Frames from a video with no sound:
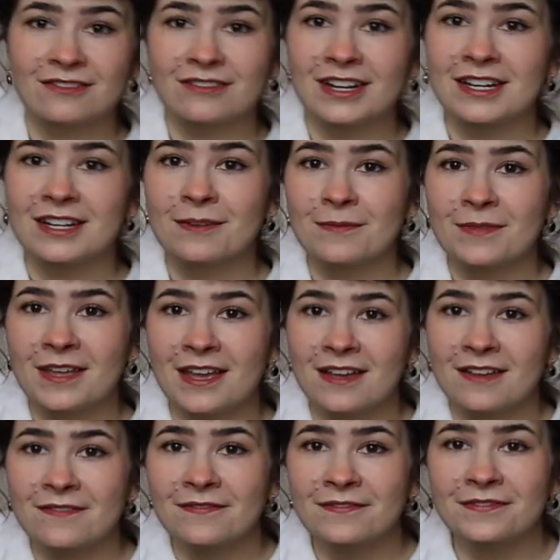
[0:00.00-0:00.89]
right up
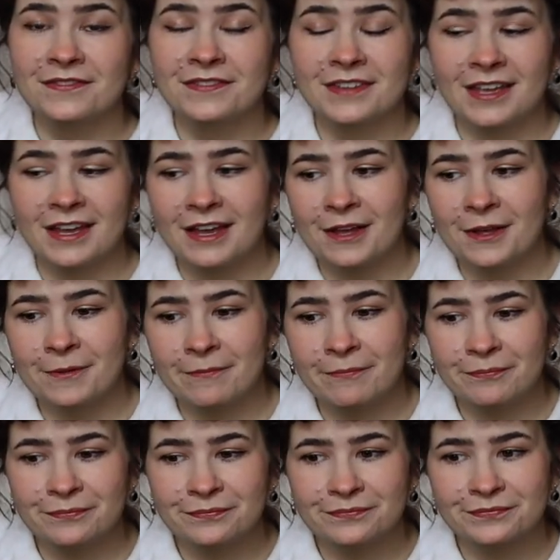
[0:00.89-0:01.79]
there
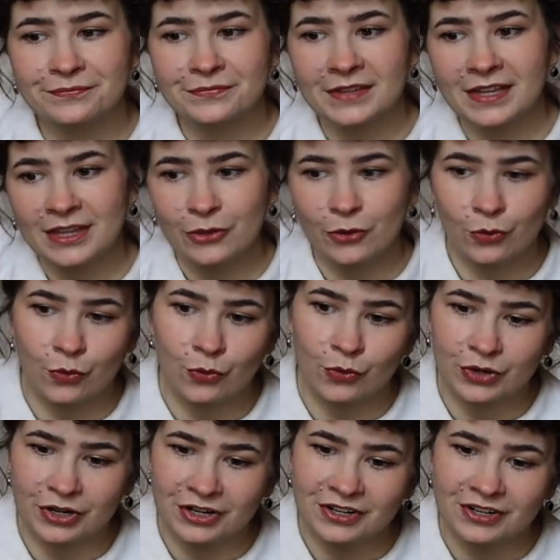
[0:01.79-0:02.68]
in the
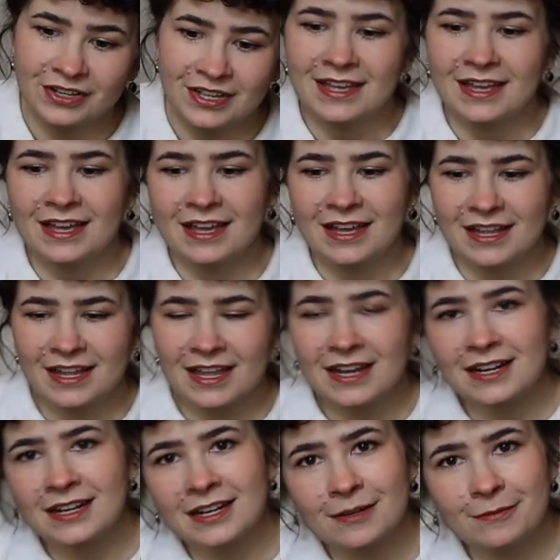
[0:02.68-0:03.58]
corner and
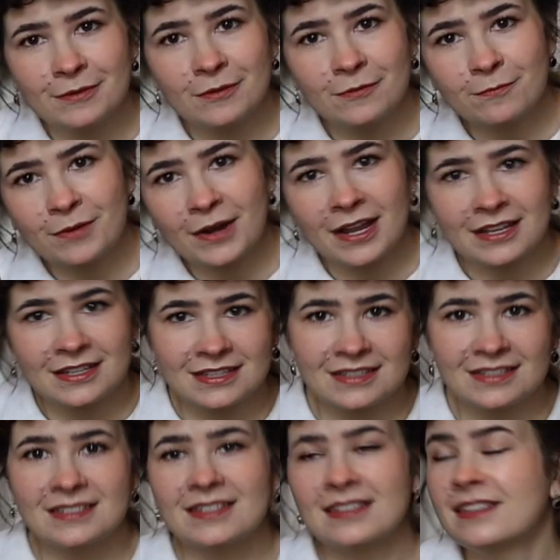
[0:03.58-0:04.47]
get a little bit of
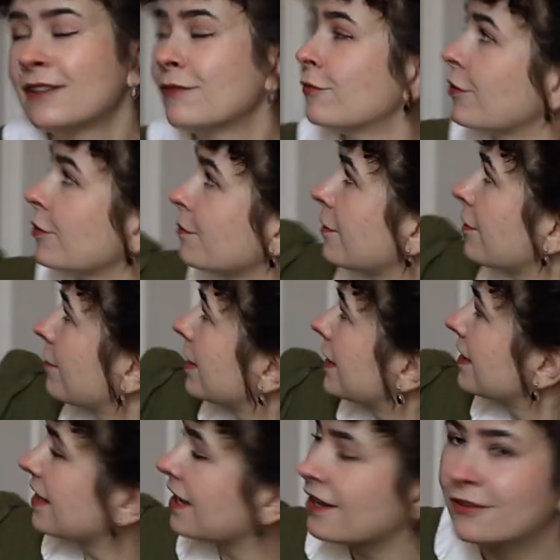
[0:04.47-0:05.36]
practice, and then work my
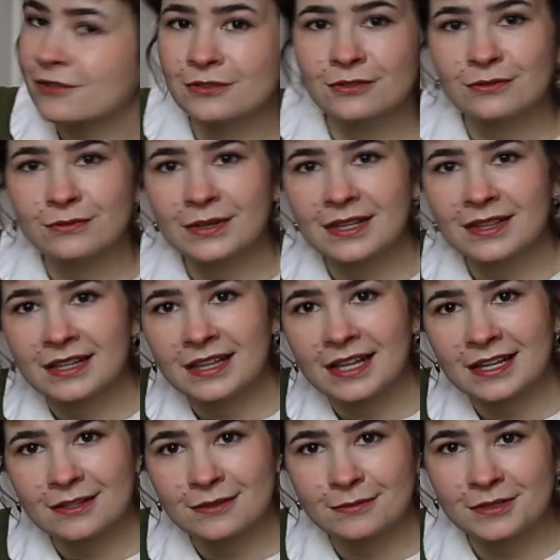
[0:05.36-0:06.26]
way down to where the
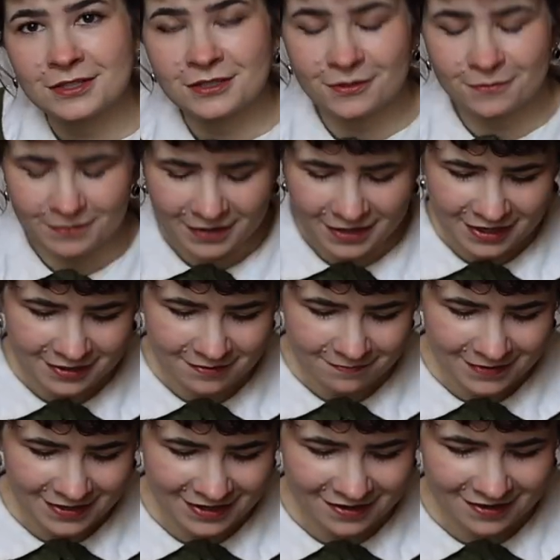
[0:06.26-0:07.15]
light switch is
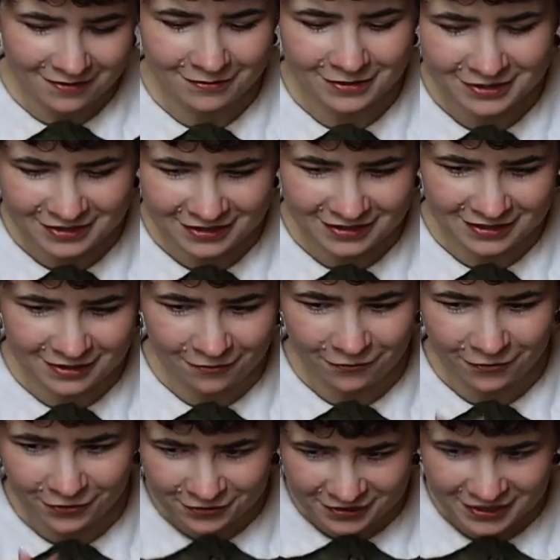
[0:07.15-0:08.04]
behind me, which is the
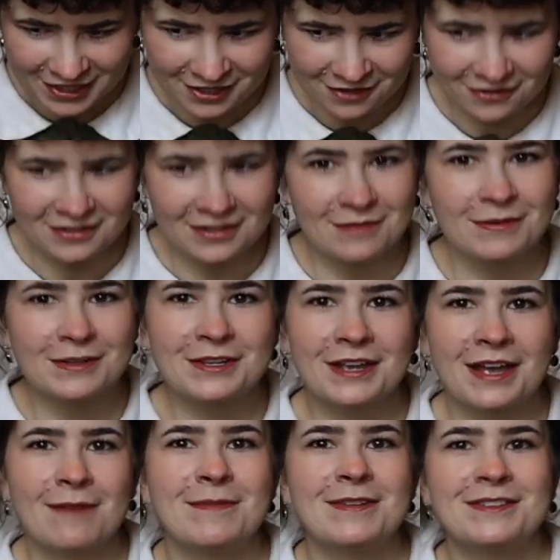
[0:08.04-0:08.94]
first thing you see when
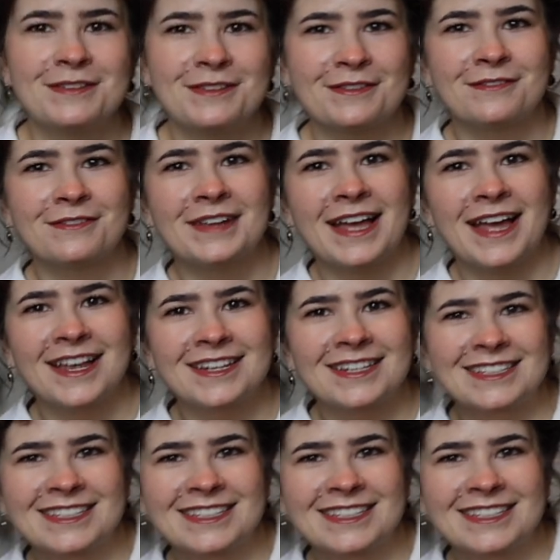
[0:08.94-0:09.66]
you come into the flat.